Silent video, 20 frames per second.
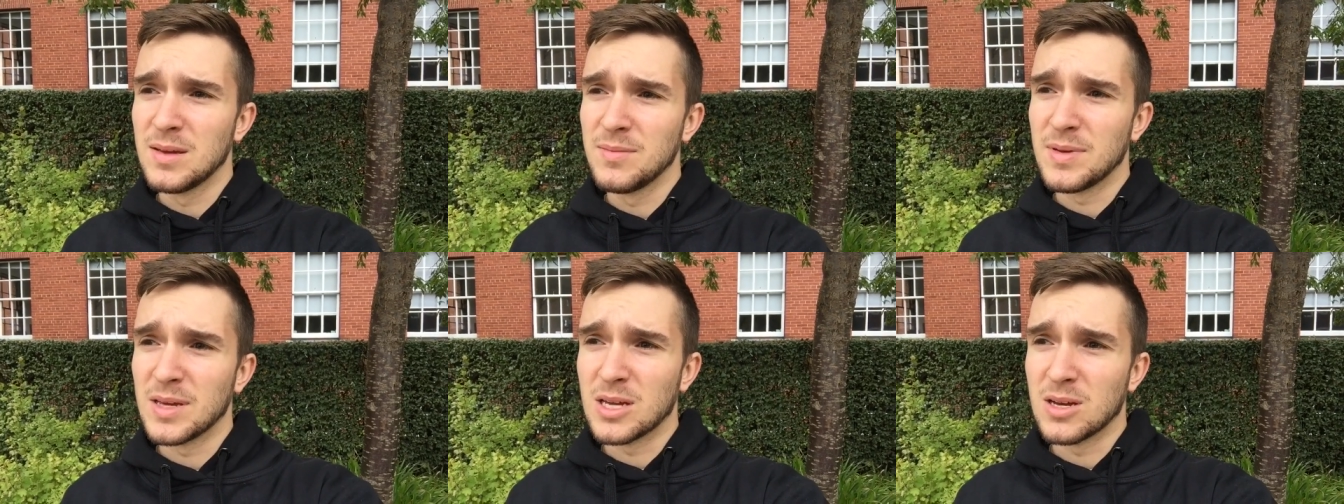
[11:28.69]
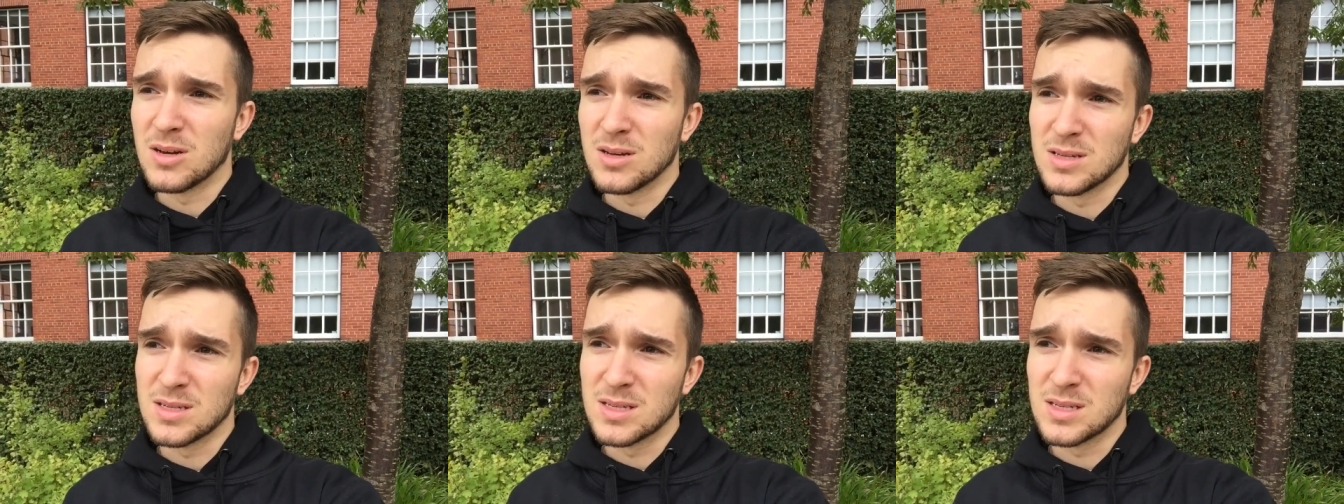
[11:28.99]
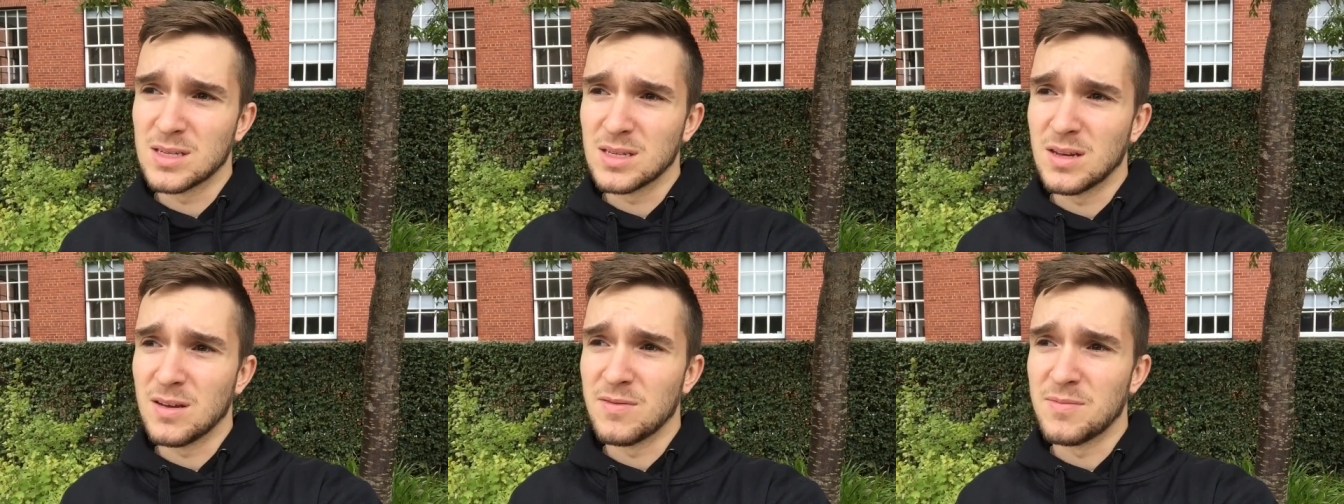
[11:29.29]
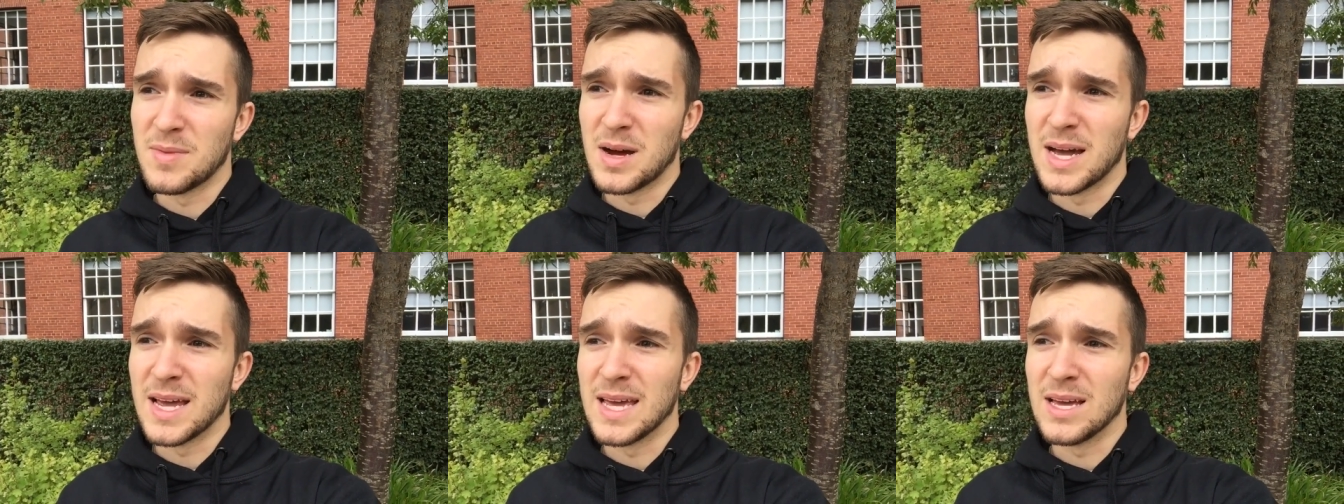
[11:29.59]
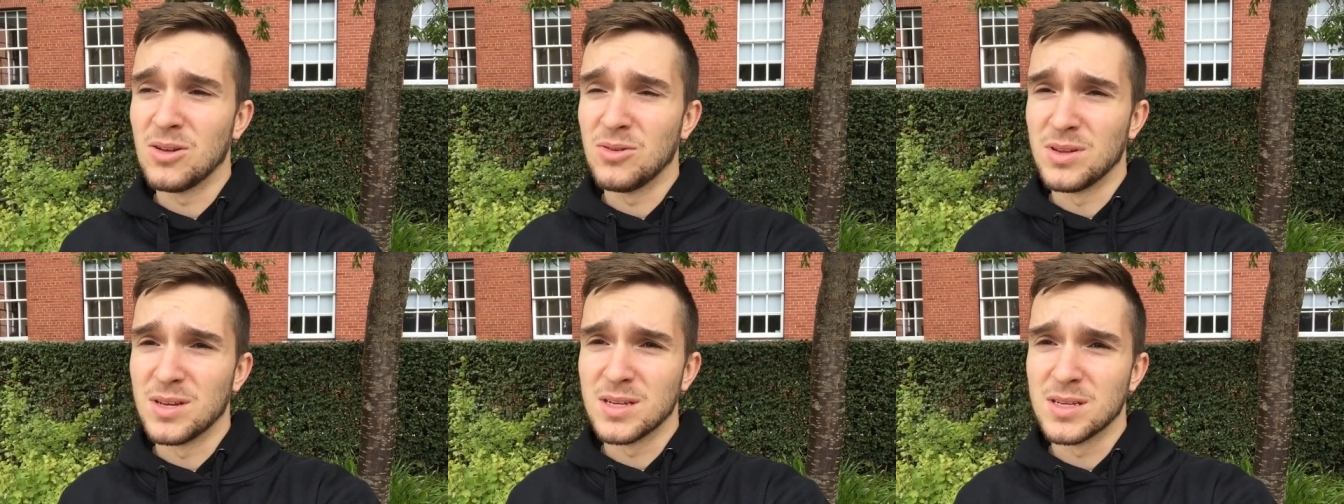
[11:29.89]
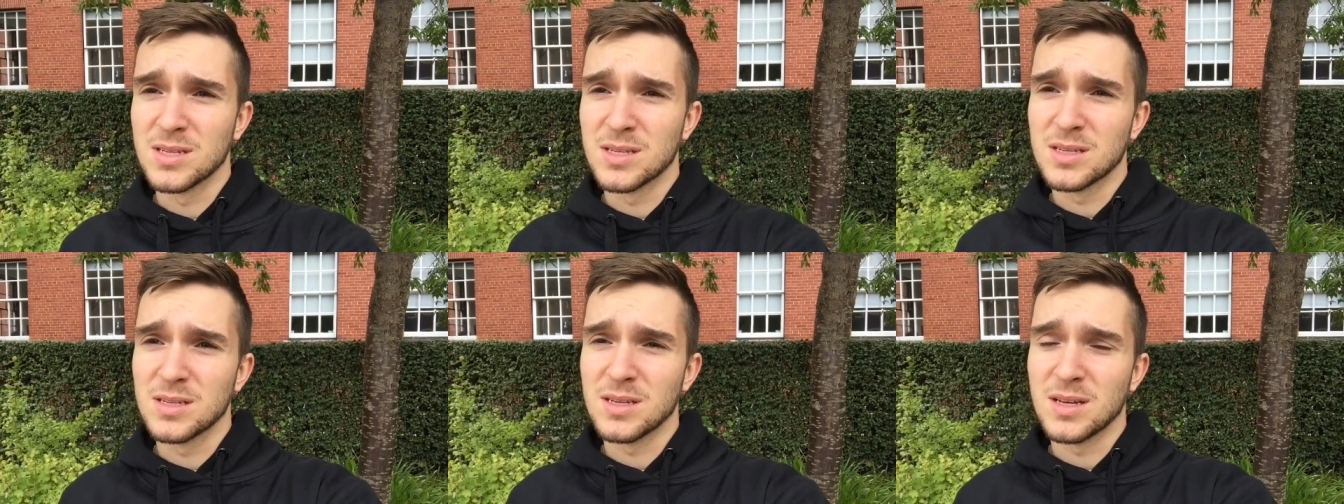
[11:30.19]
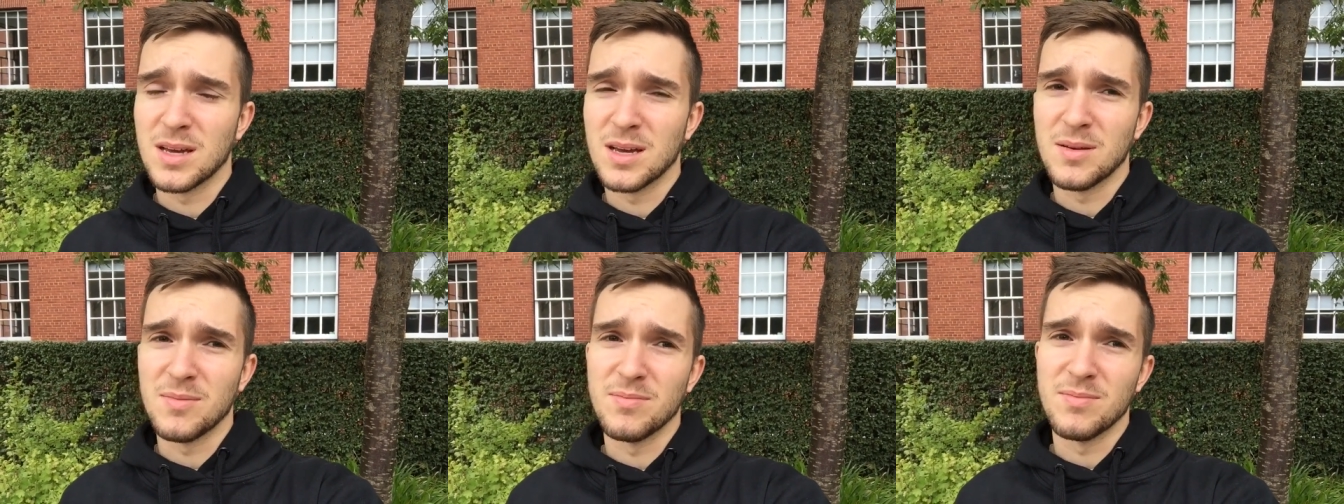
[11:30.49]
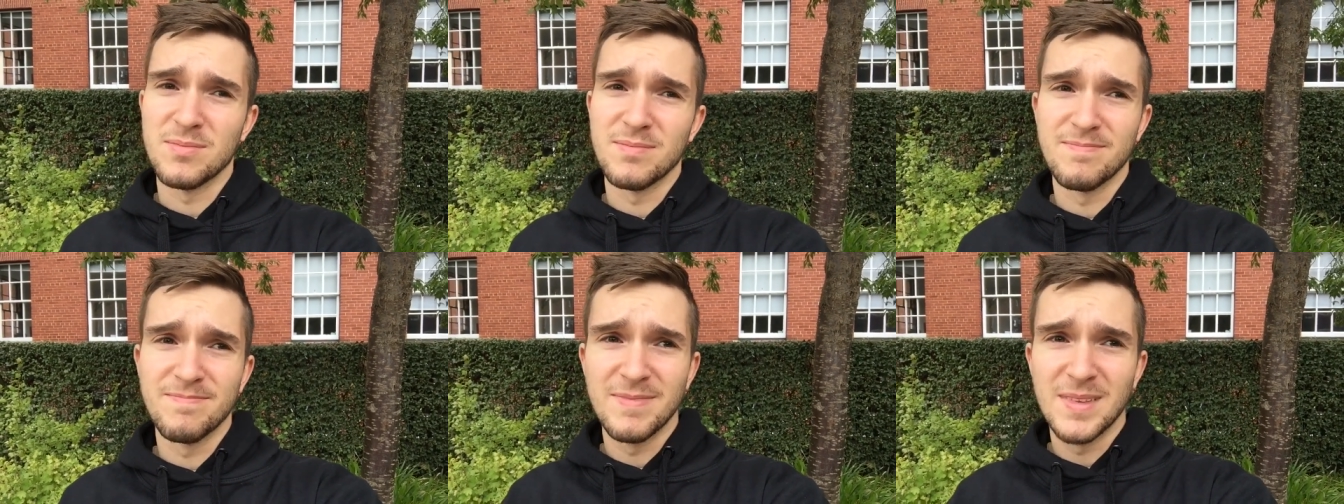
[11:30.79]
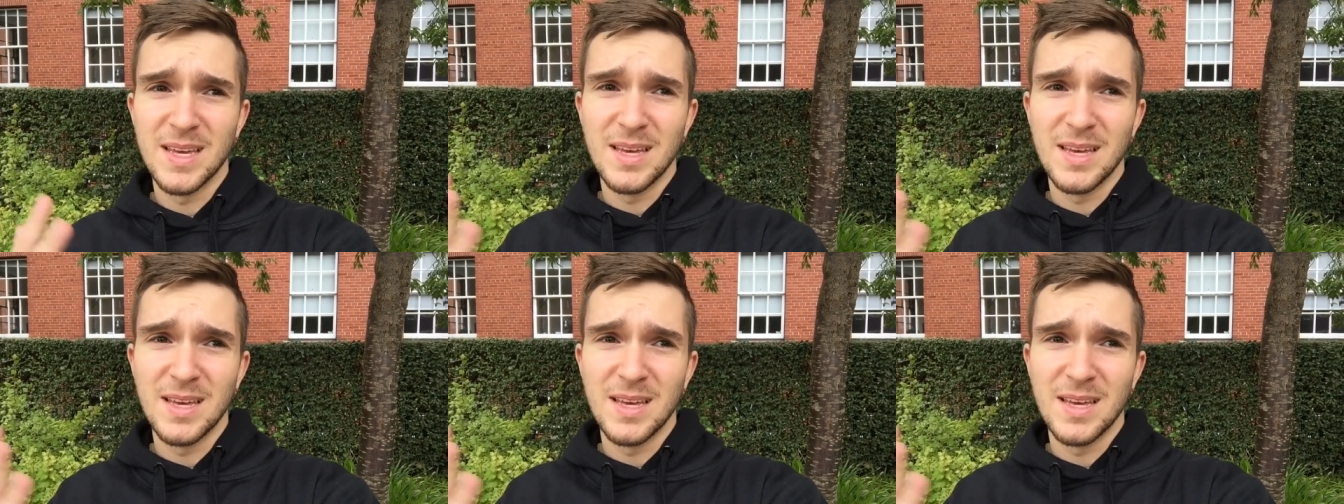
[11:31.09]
because of my illness. Um,